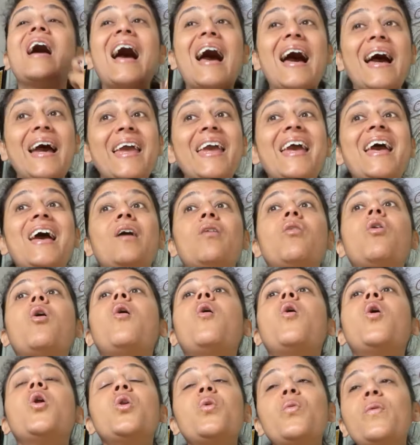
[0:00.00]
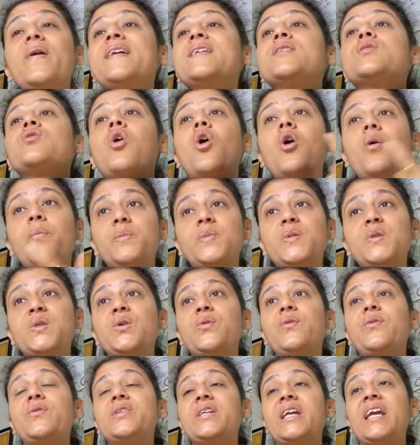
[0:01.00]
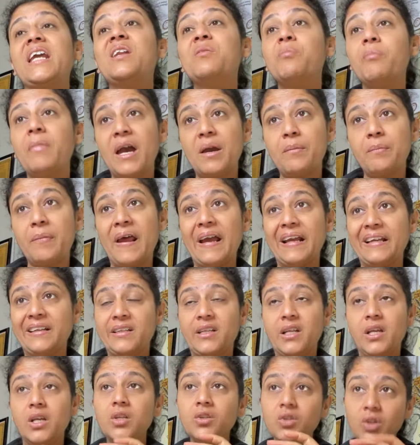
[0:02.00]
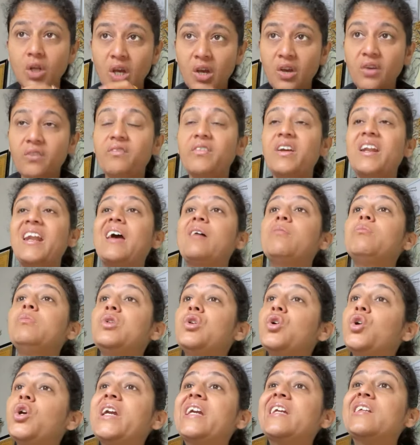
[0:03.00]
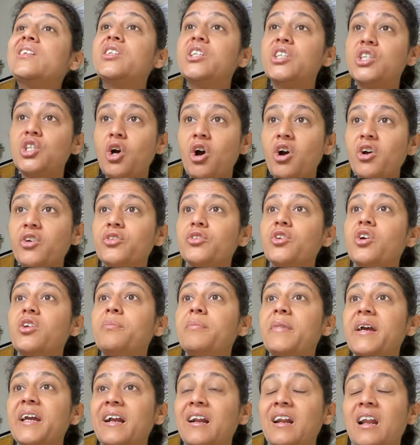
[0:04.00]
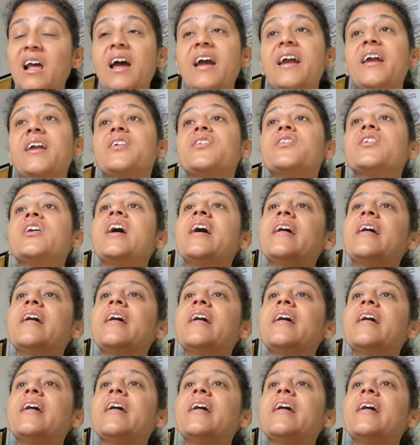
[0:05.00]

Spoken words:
I have always observed in my practice when I'm doing detox on my clients.